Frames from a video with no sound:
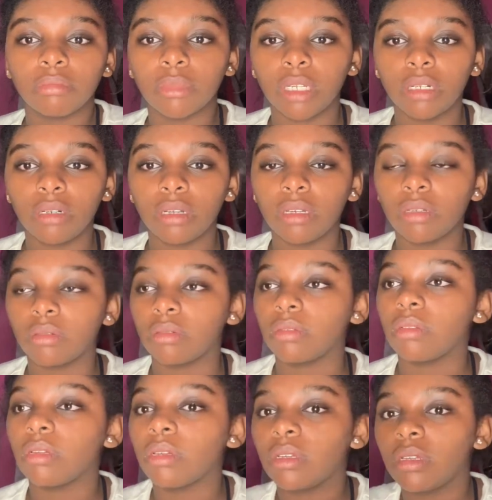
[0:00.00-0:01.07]
I don't know.
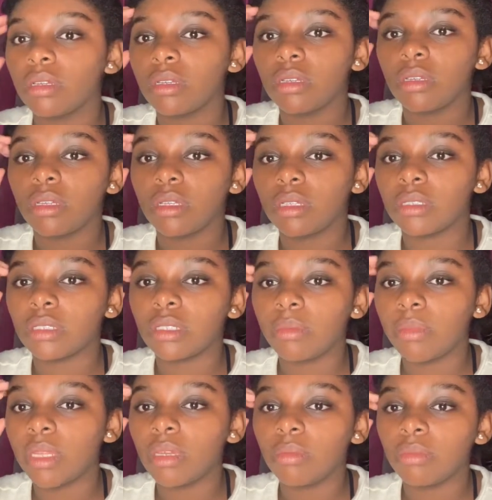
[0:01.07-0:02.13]
And some
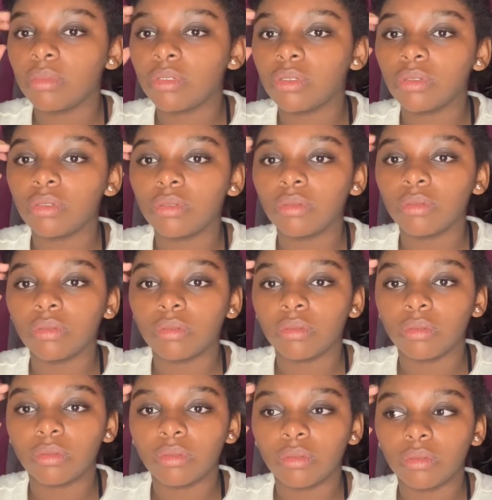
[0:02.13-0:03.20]
of them who
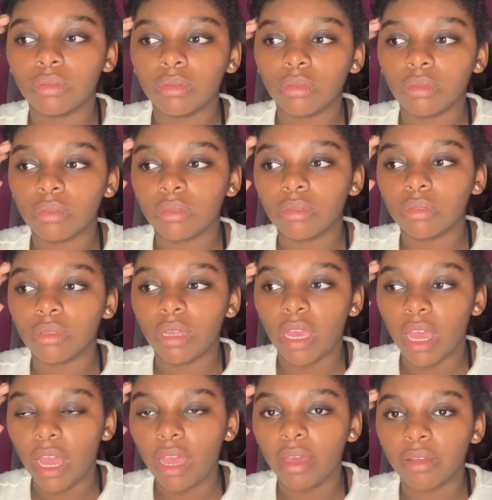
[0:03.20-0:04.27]

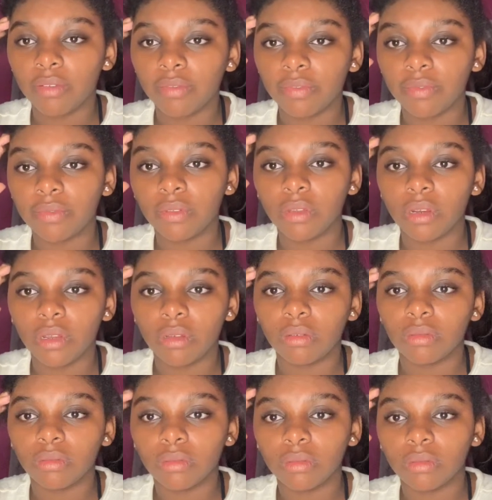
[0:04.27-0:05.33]
have, you
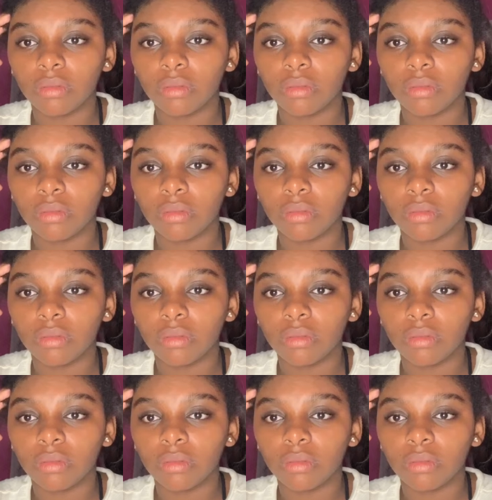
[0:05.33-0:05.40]
know,